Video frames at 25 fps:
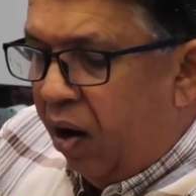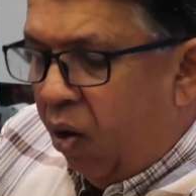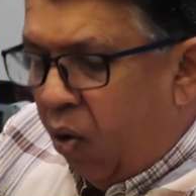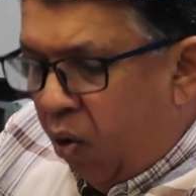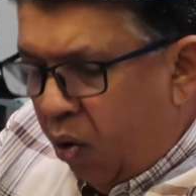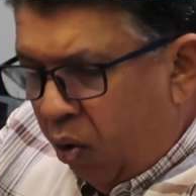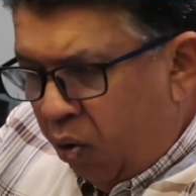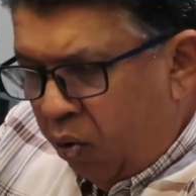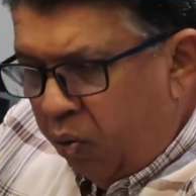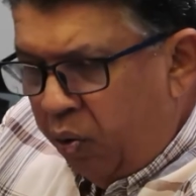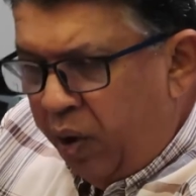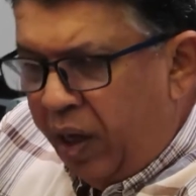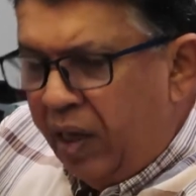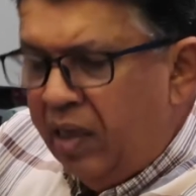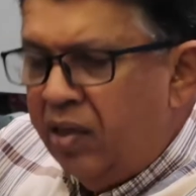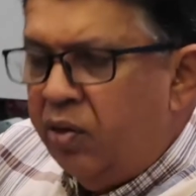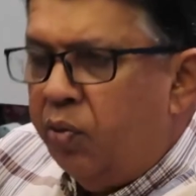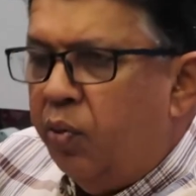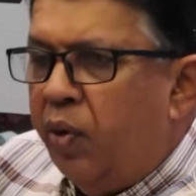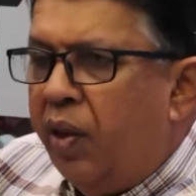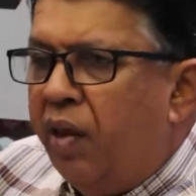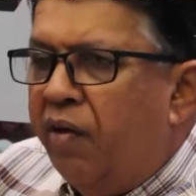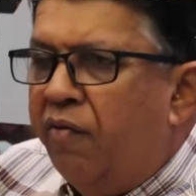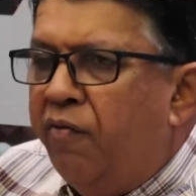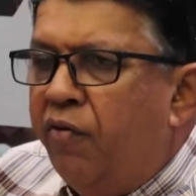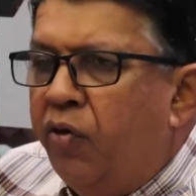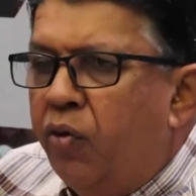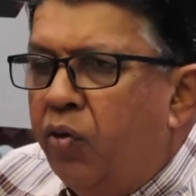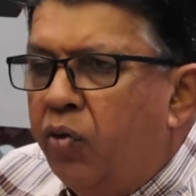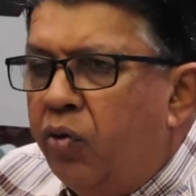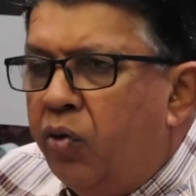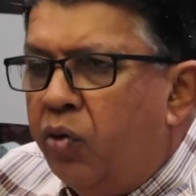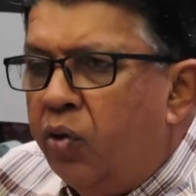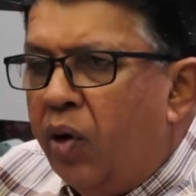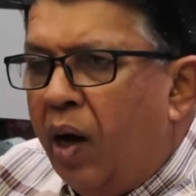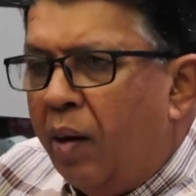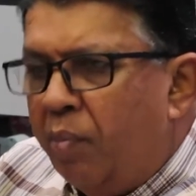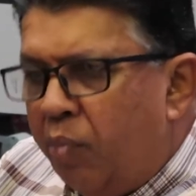always with a
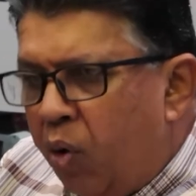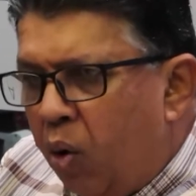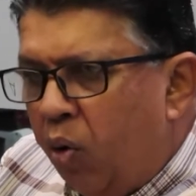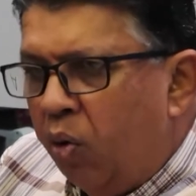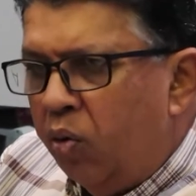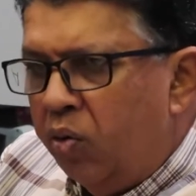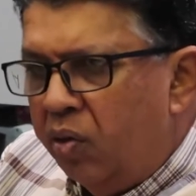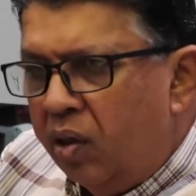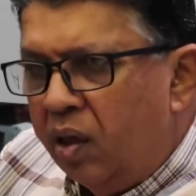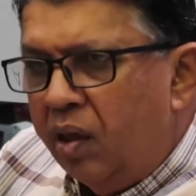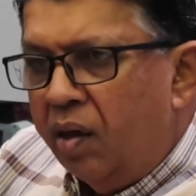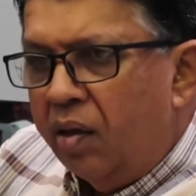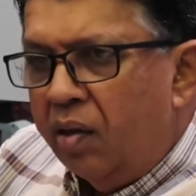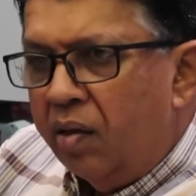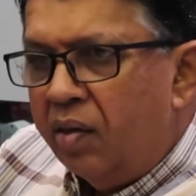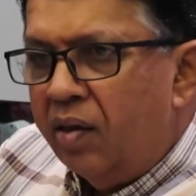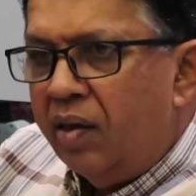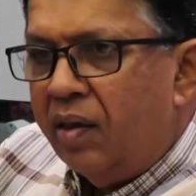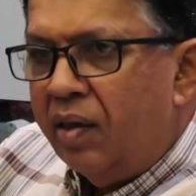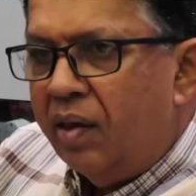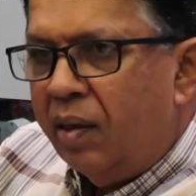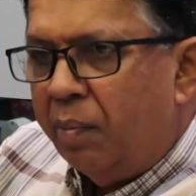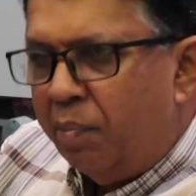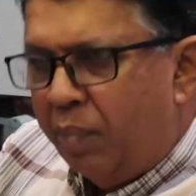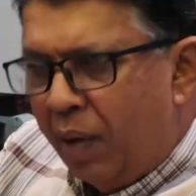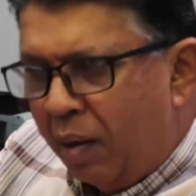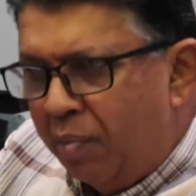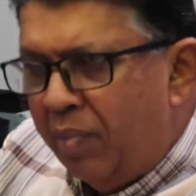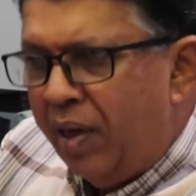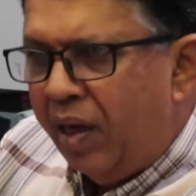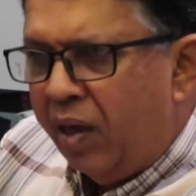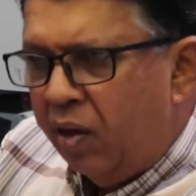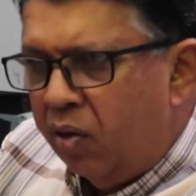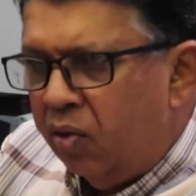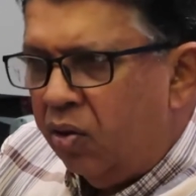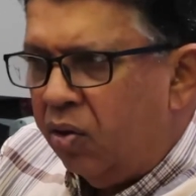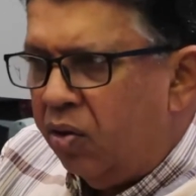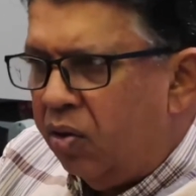view to upholding the
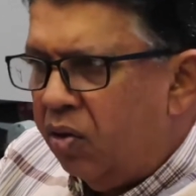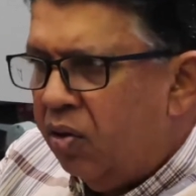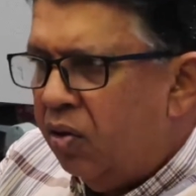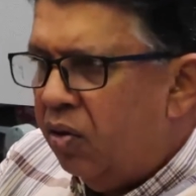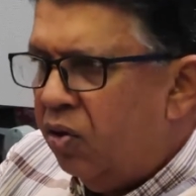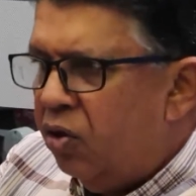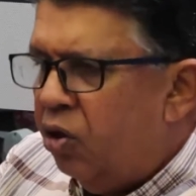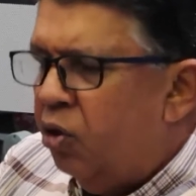public good.